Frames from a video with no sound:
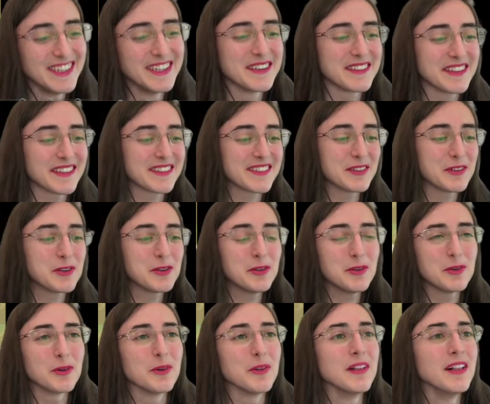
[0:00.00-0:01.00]
That's so
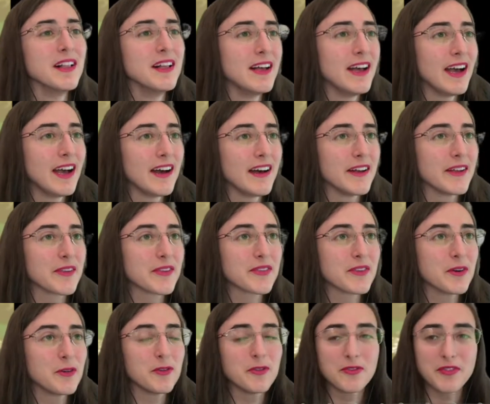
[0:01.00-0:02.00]
cool.
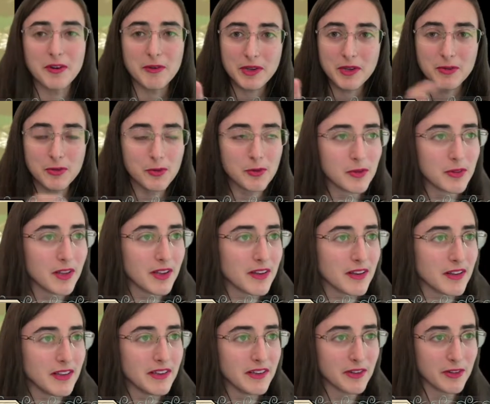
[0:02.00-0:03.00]
So very cool
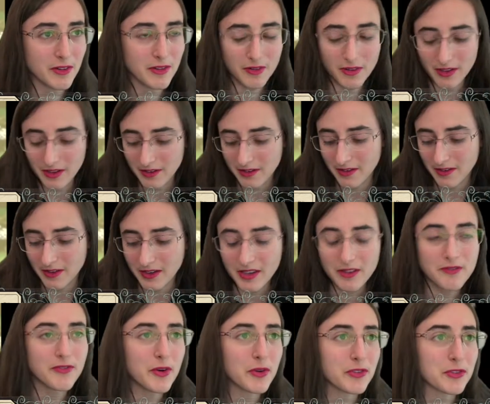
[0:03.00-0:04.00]
little
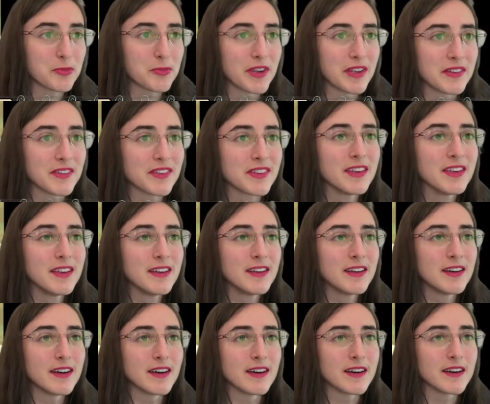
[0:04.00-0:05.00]
invertebrate.
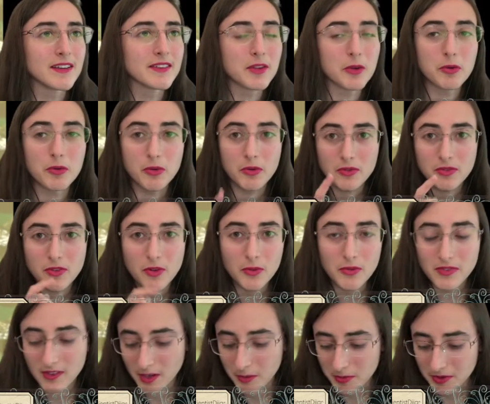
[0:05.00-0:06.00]
So don't
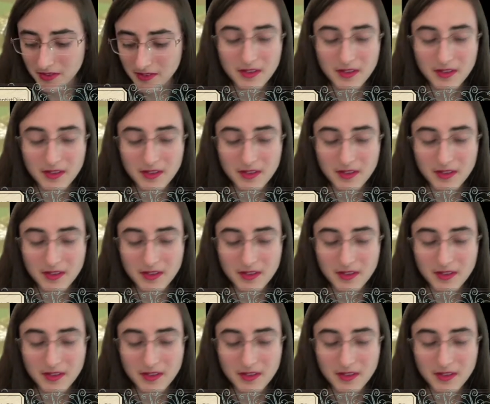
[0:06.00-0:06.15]
skip it